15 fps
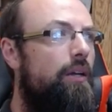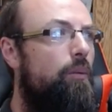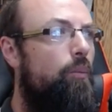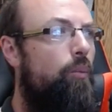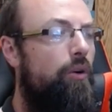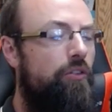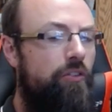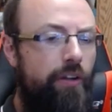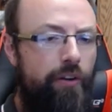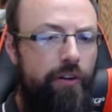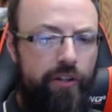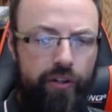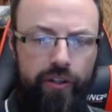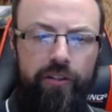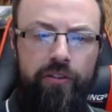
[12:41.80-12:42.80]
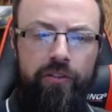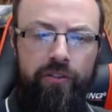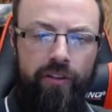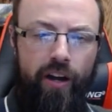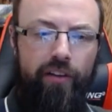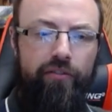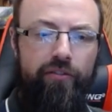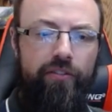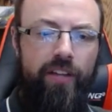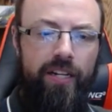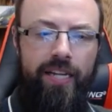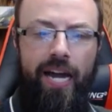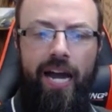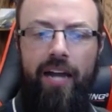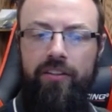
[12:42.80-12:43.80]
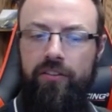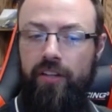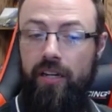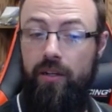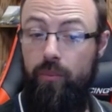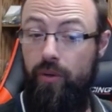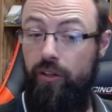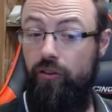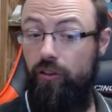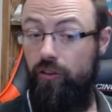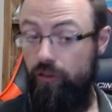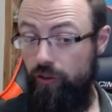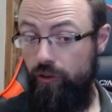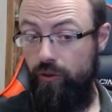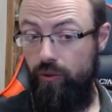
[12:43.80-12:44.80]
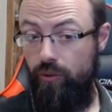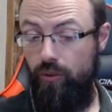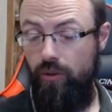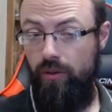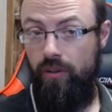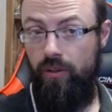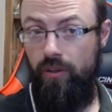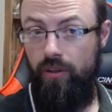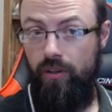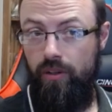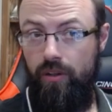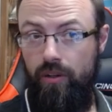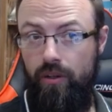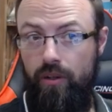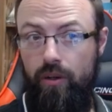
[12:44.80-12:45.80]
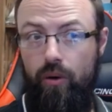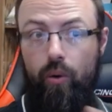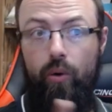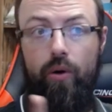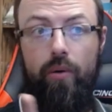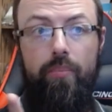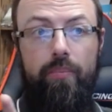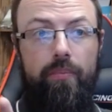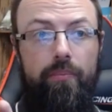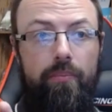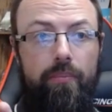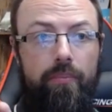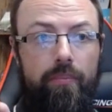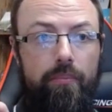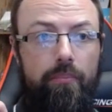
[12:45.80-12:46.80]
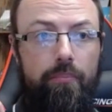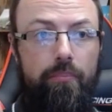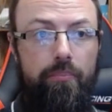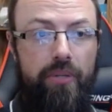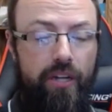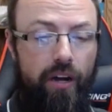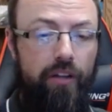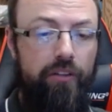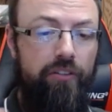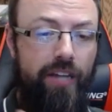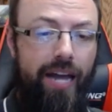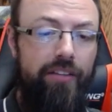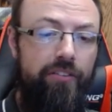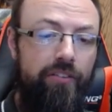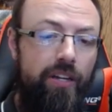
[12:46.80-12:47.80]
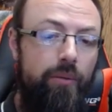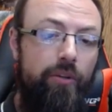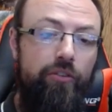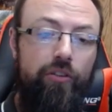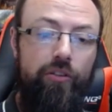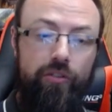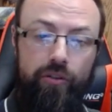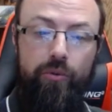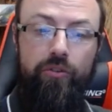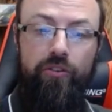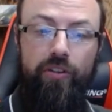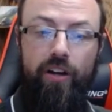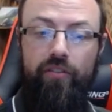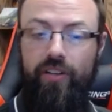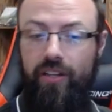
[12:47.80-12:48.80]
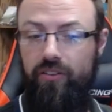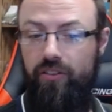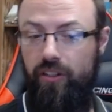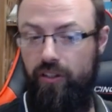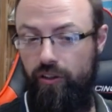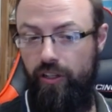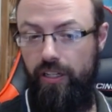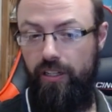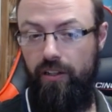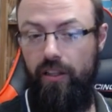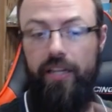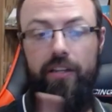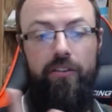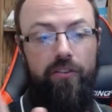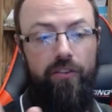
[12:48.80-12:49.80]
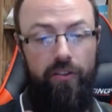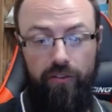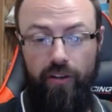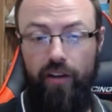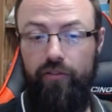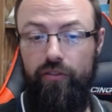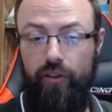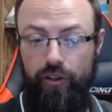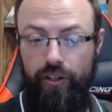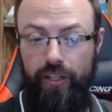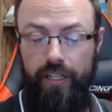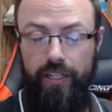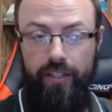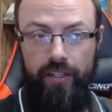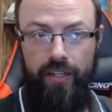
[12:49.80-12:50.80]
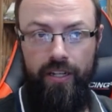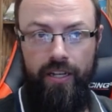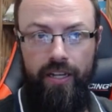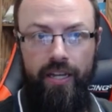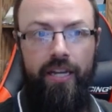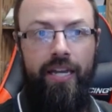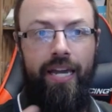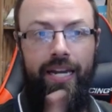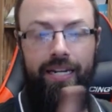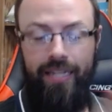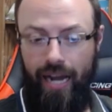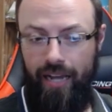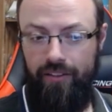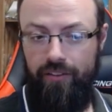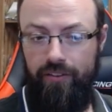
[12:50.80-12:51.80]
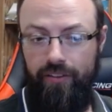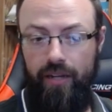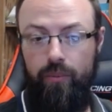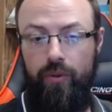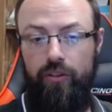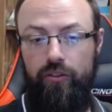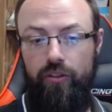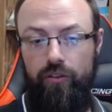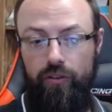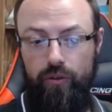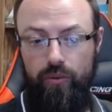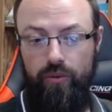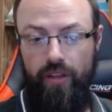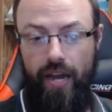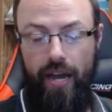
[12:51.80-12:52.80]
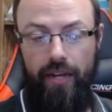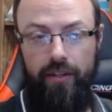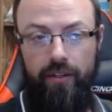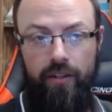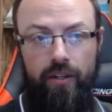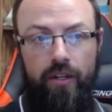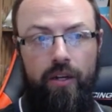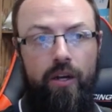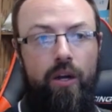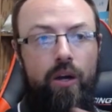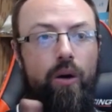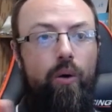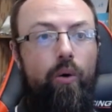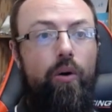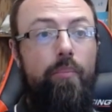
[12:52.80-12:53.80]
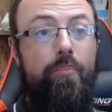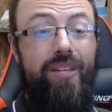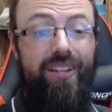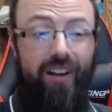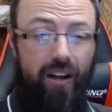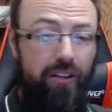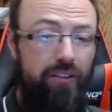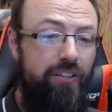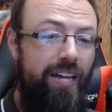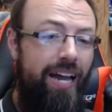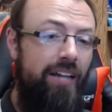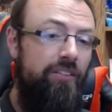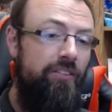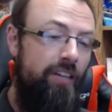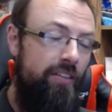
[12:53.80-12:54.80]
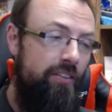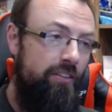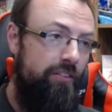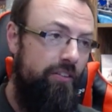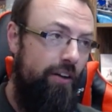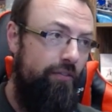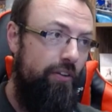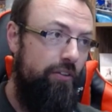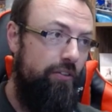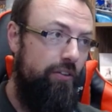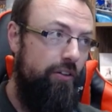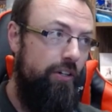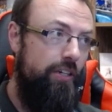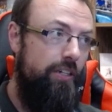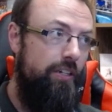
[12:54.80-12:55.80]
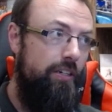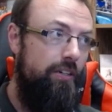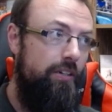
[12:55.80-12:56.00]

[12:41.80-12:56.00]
was there good stuff that God said we should do? Or because God said we should do stuff, is it good? Like, is the stuff good and God said we should do that? Or because God said the stuff is good,